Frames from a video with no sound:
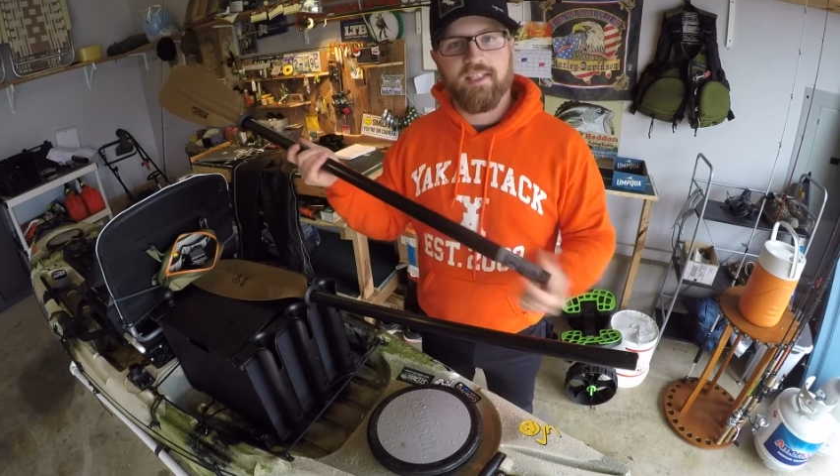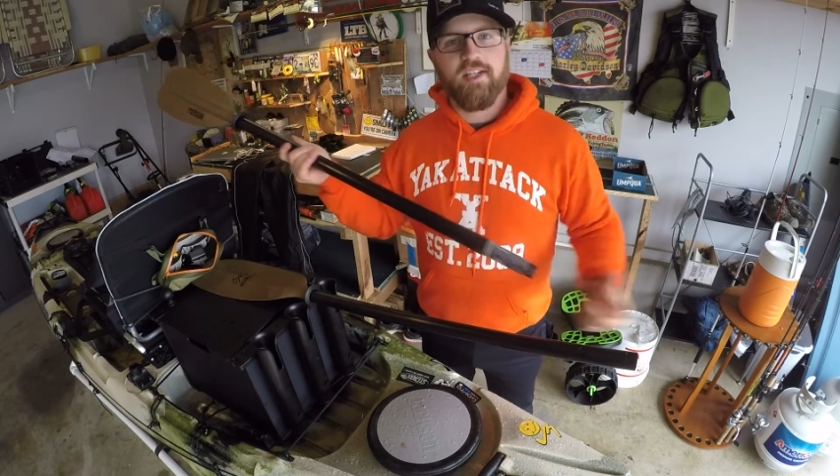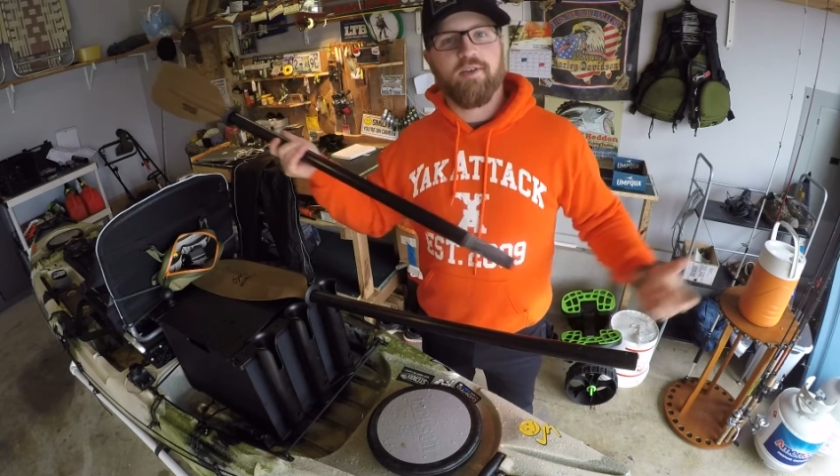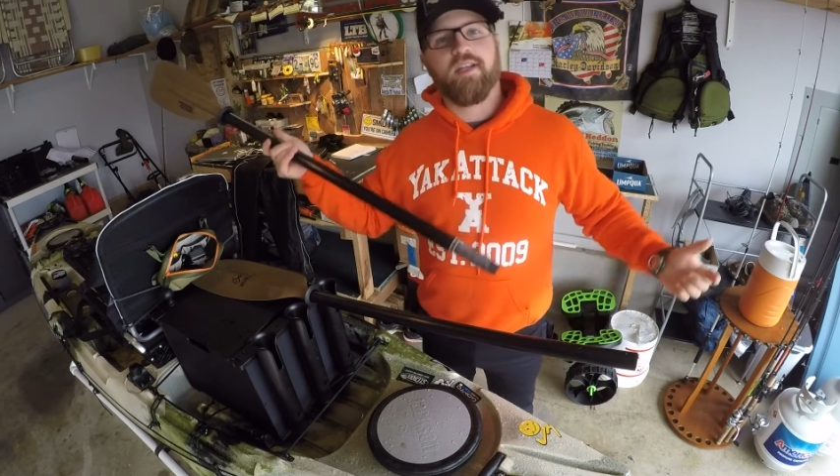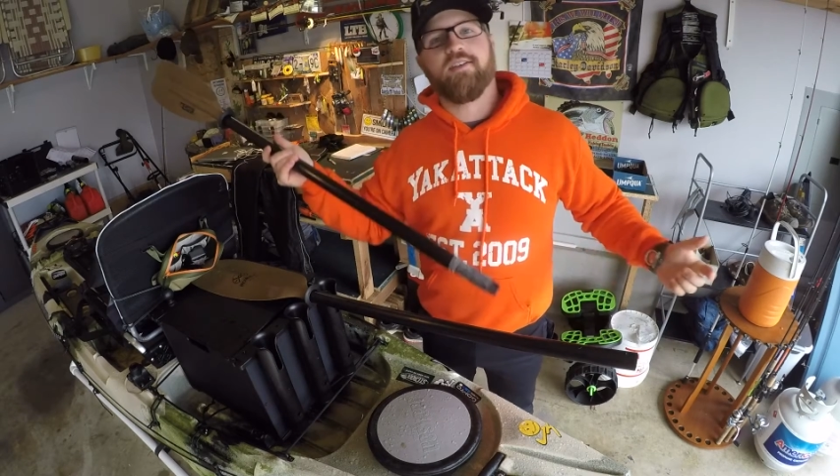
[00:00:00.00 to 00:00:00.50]
and
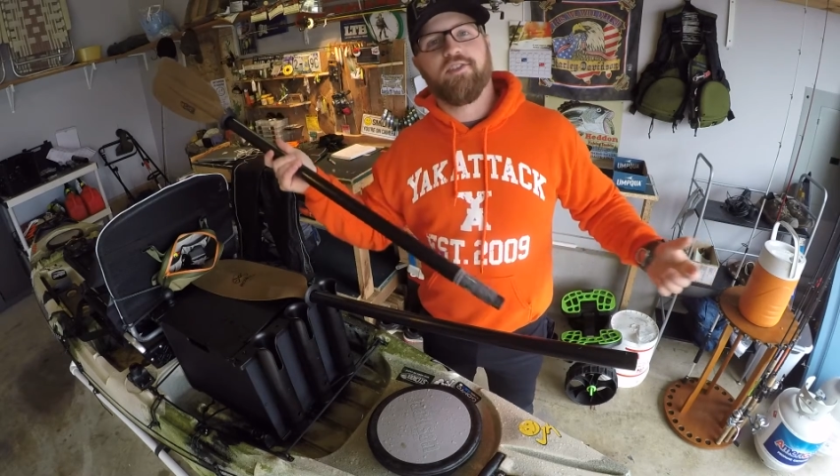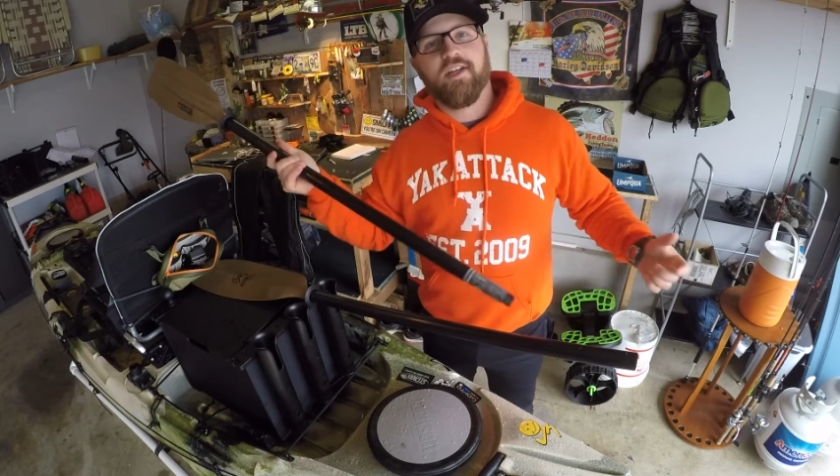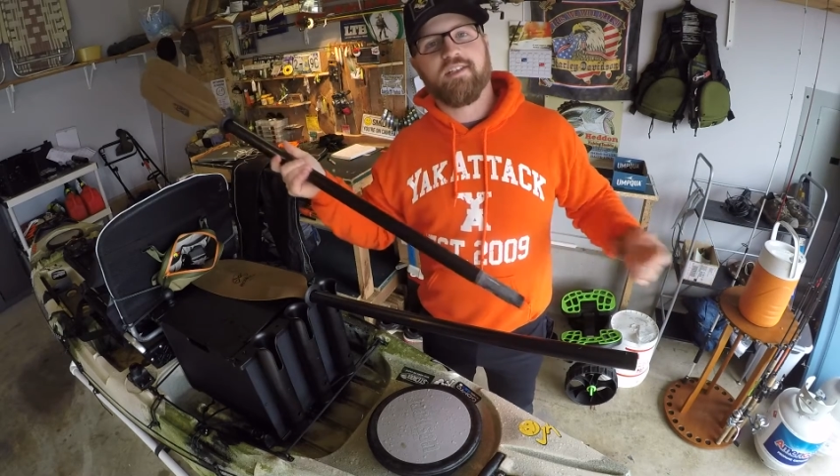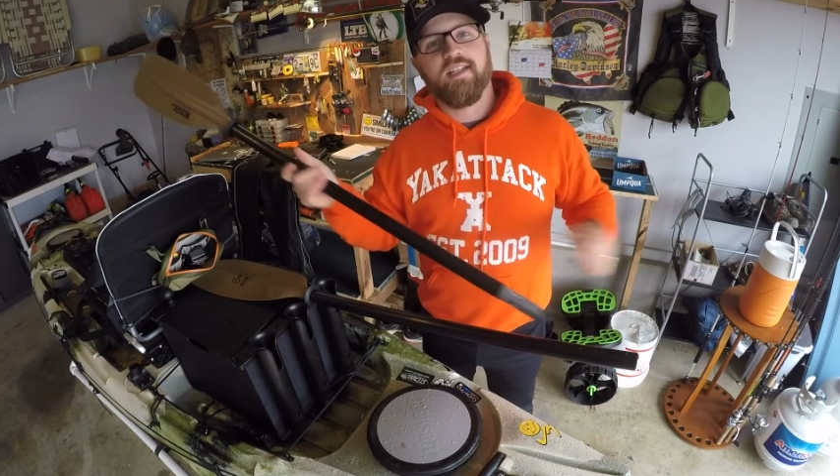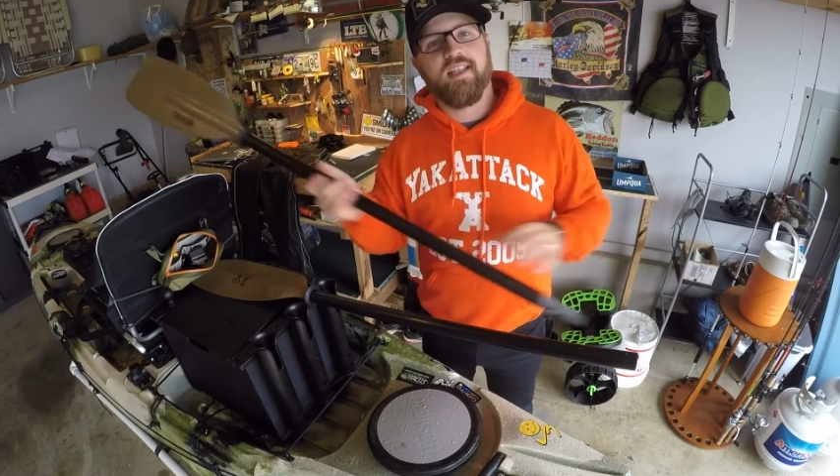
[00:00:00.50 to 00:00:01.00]
you can
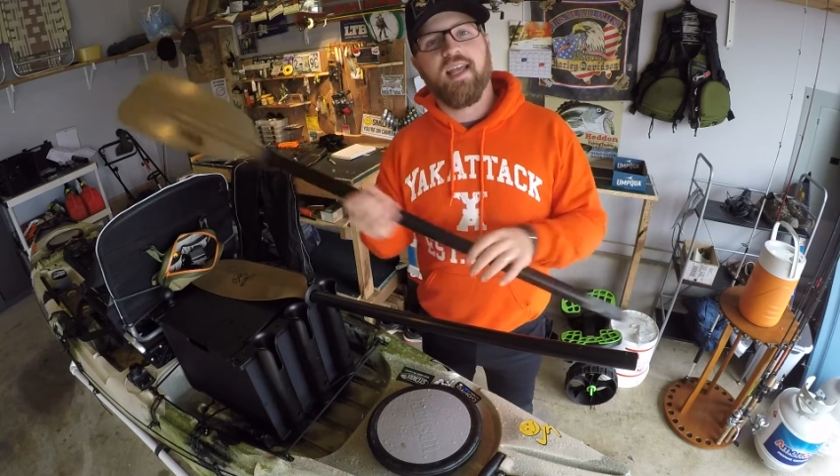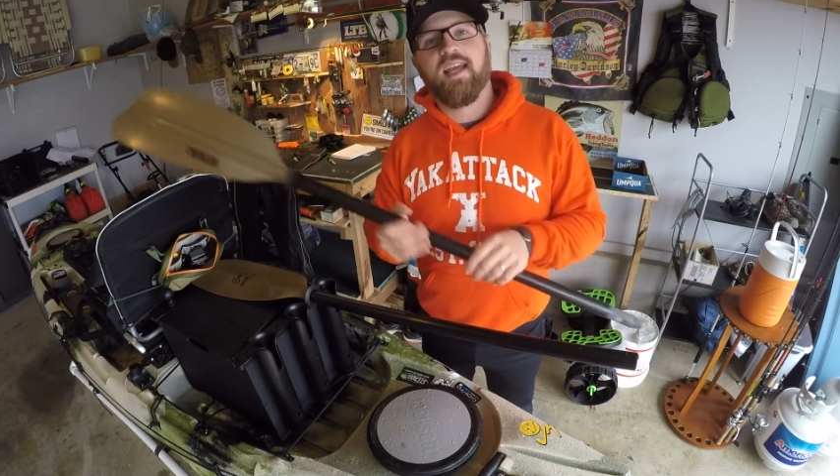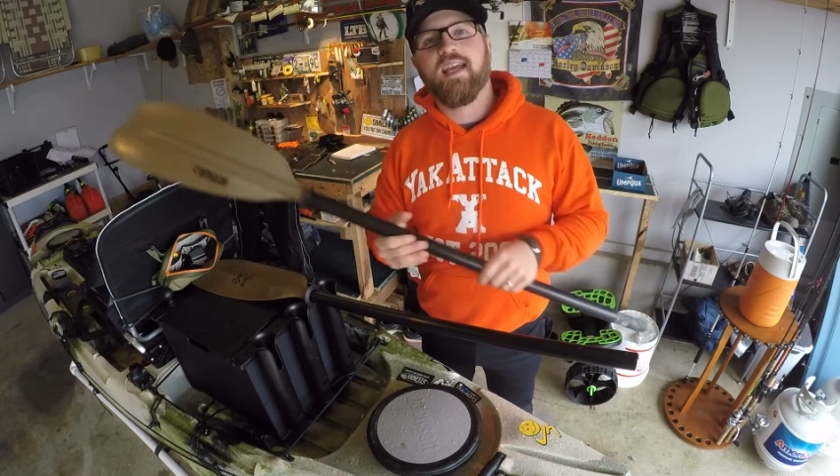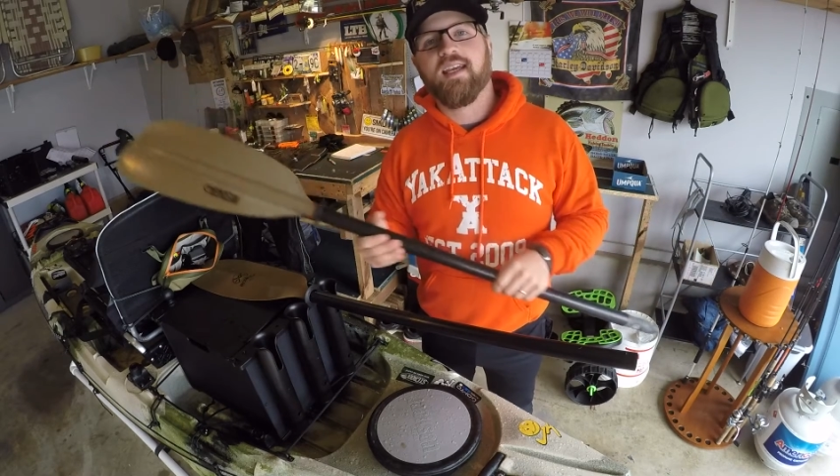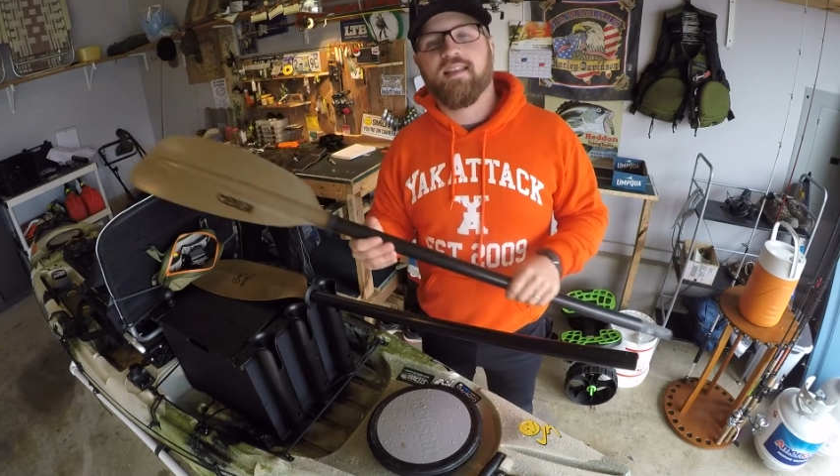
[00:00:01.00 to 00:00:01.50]
adjust the
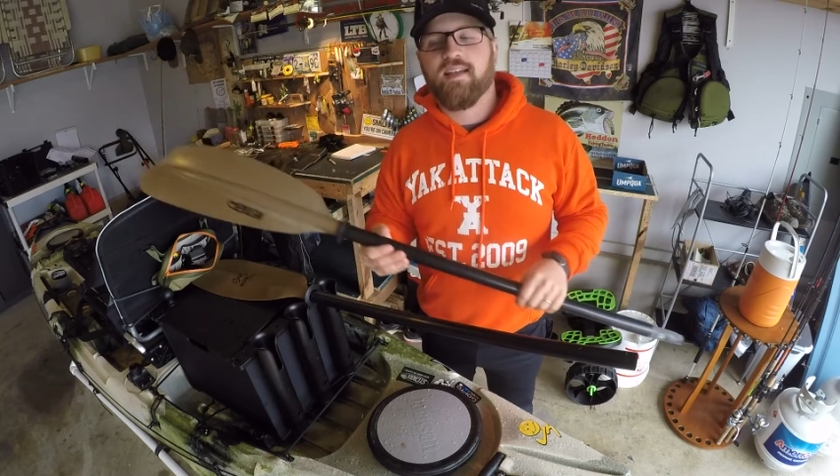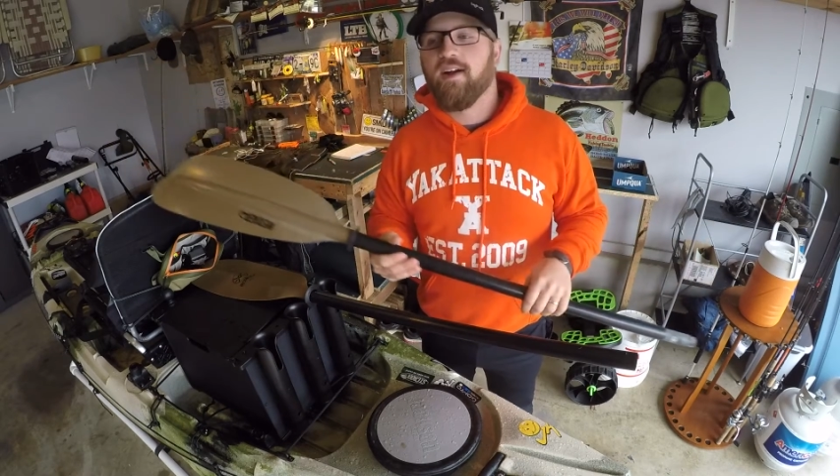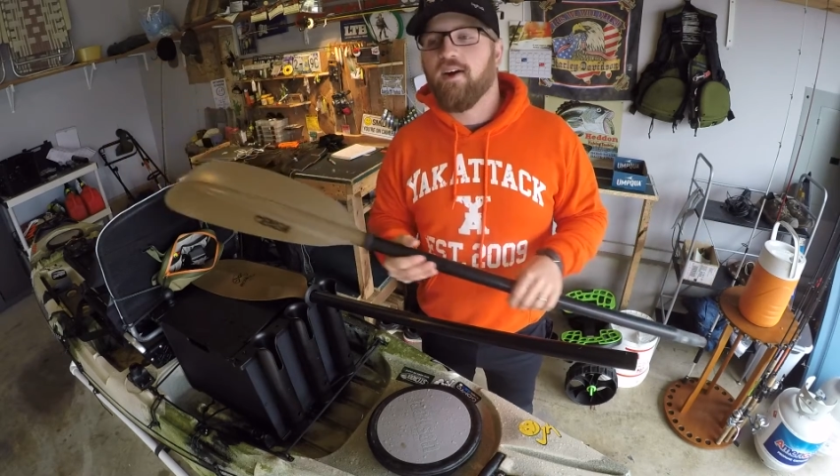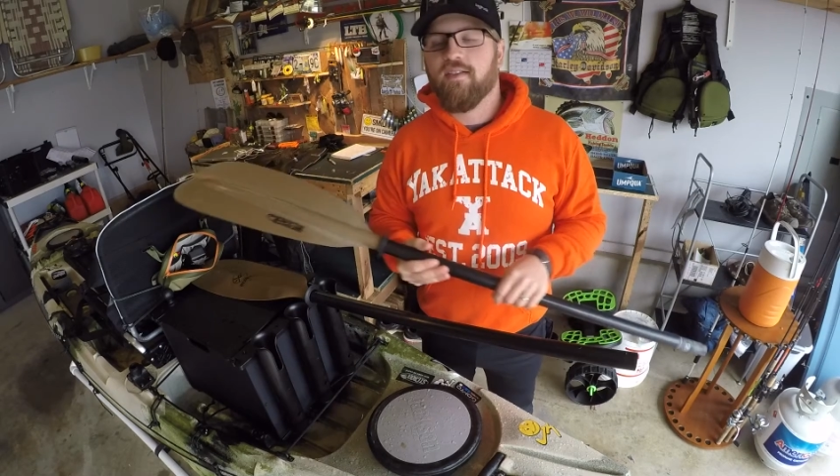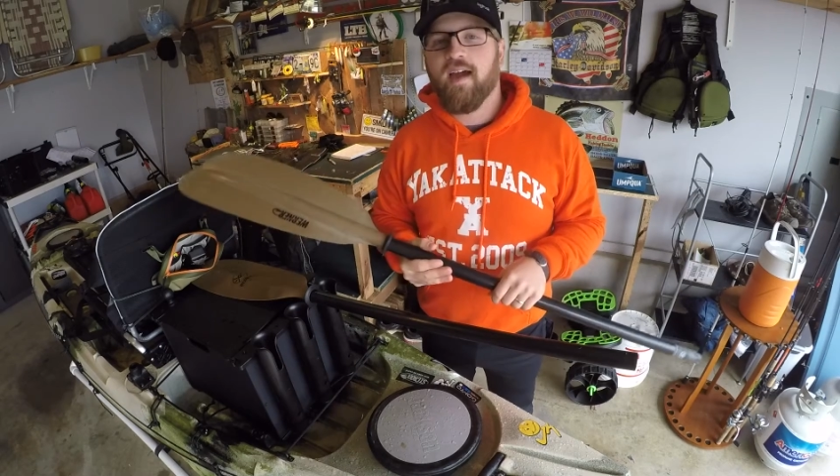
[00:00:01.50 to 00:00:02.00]
length and
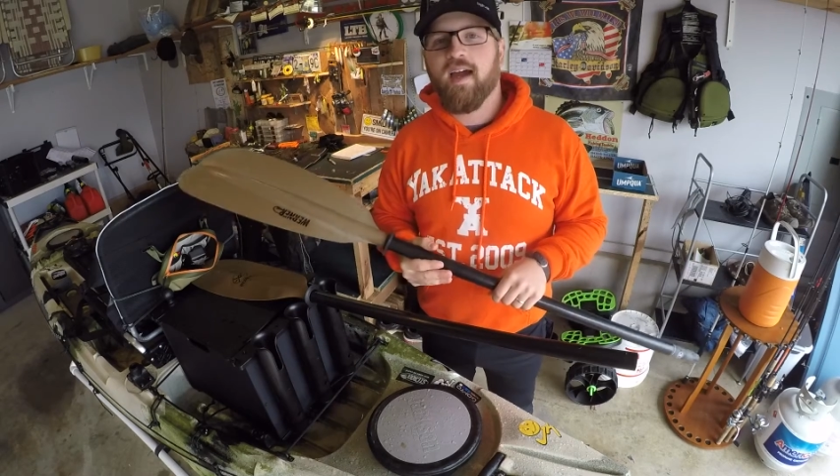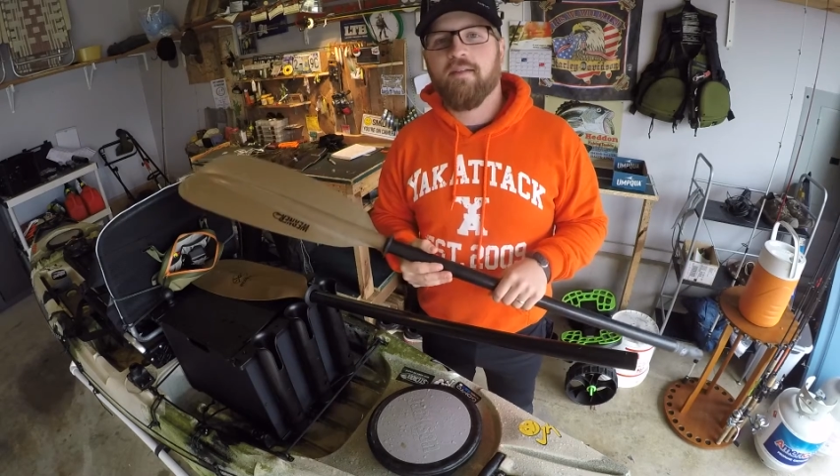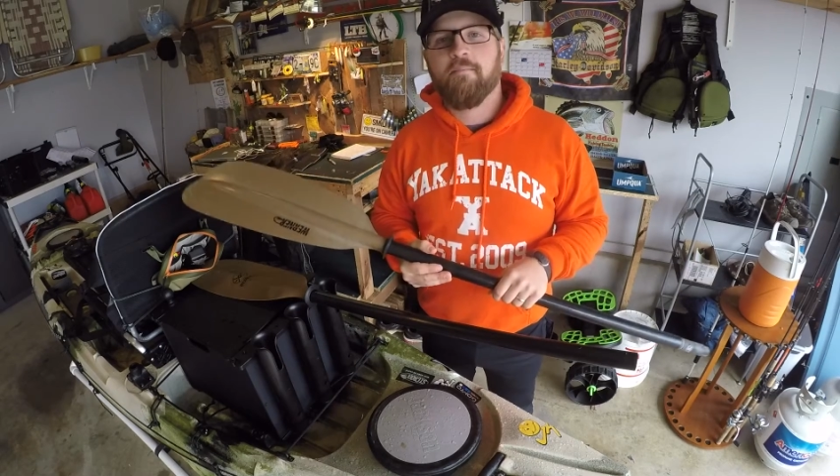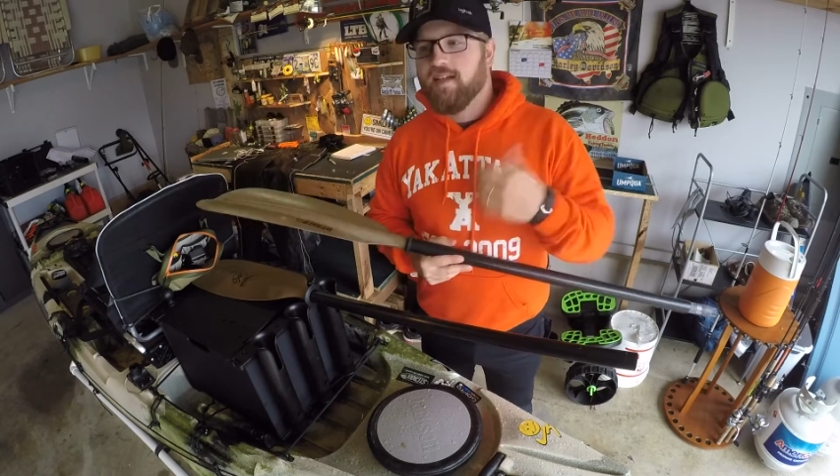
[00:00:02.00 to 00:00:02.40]
all that.